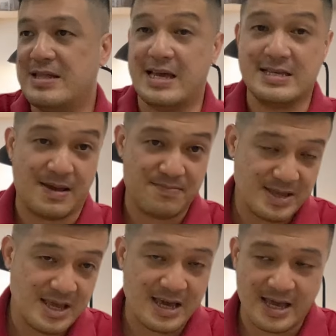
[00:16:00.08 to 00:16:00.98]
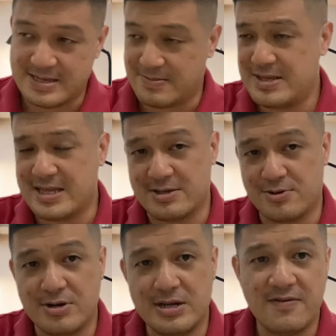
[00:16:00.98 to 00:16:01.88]
that is empty and something that is
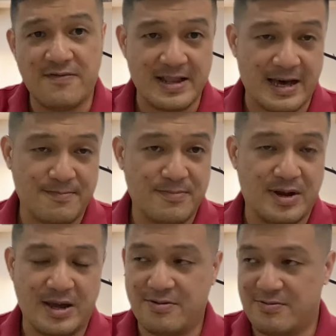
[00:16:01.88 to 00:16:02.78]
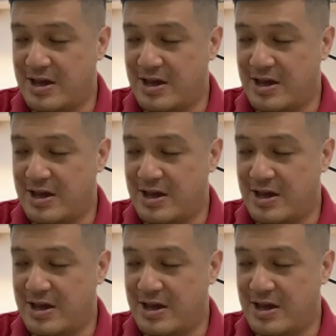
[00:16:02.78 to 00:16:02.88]
already filled up, right?